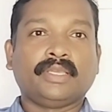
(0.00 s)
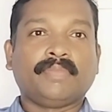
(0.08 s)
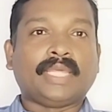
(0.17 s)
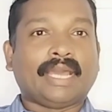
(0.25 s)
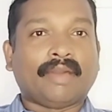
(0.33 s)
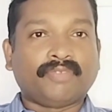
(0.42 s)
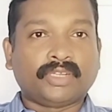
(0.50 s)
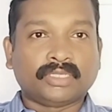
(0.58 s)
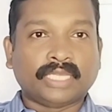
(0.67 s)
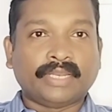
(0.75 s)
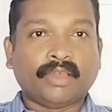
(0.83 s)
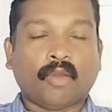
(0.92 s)
Then after
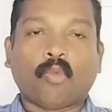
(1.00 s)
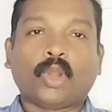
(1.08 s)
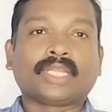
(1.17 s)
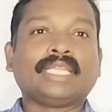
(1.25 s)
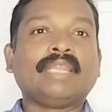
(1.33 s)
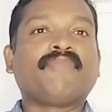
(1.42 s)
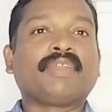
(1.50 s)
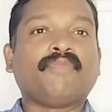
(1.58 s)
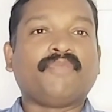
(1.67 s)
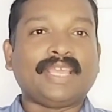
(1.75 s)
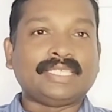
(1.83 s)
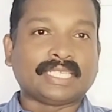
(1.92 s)
that, what are the
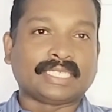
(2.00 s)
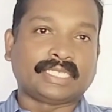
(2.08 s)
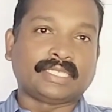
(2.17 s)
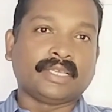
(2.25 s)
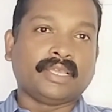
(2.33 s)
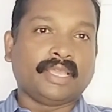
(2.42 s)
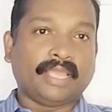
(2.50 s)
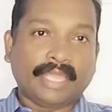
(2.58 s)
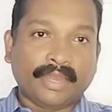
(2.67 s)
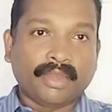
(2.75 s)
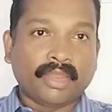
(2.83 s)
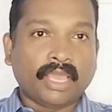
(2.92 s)
different phases
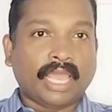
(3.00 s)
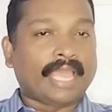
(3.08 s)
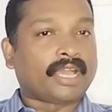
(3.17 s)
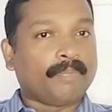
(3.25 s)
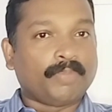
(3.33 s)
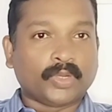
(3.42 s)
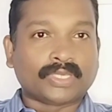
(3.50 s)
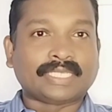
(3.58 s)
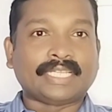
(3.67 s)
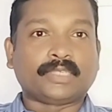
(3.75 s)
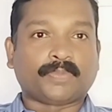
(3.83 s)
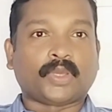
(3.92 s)
in a computer
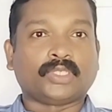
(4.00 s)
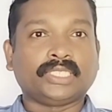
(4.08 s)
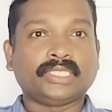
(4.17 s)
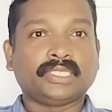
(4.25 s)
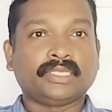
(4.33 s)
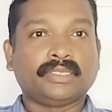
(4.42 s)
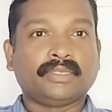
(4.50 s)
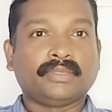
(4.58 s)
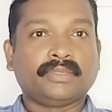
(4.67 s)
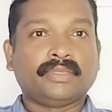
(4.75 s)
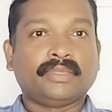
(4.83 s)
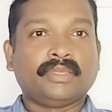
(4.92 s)
science project.
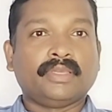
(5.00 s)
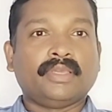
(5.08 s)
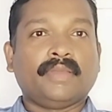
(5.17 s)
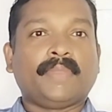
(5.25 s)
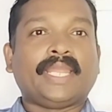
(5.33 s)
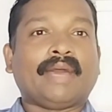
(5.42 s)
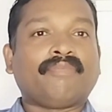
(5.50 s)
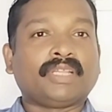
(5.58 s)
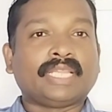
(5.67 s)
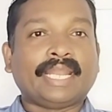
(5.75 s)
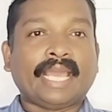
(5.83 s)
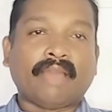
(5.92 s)
Then after
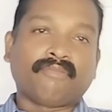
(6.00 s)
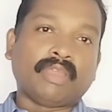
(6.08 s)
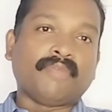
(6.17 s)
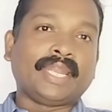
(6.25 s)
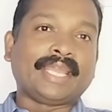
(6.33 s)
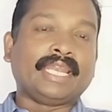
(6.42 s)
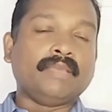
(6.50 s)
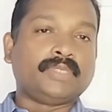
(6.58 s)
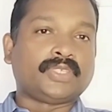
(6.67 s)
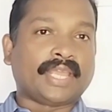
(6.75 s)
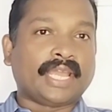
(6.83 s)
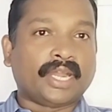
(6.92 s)
that, I have given a
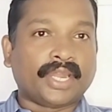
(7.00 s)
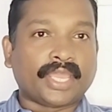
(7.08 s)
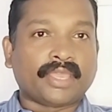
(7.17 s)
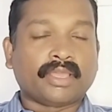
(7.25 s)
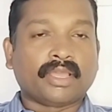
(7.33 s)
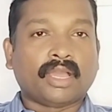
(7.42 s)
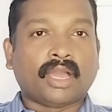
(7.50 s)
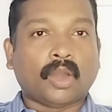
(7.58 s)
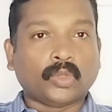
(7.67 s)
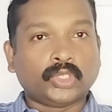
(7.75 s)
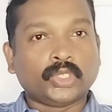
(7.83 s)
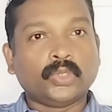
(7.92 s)
glimpse regarding
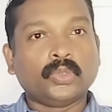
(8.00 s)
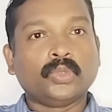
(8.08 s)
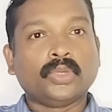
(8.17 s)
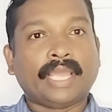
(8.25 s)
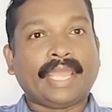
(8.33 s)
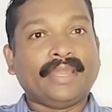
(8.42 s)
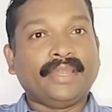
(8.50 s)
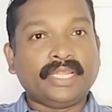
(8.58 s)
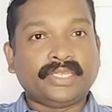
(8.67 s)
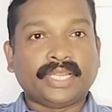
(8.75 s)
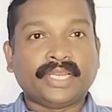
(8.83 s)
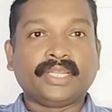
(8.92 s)
how to do a
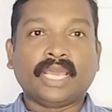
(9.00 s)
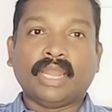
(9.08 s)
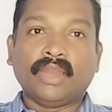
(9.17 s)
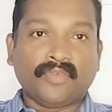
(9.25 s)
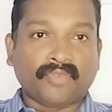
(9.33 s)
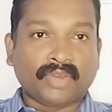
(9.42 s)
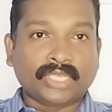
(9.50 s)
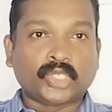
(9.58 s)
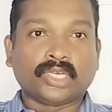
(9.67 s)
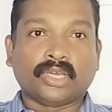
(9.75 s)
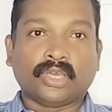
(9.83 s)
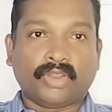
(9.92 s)
detailed
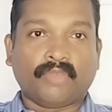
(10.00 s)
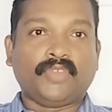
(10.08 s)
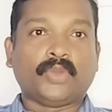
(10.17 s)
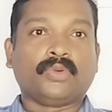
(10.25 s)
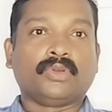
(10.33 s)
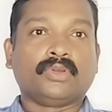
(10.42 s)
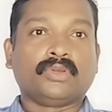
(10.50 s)
literature review.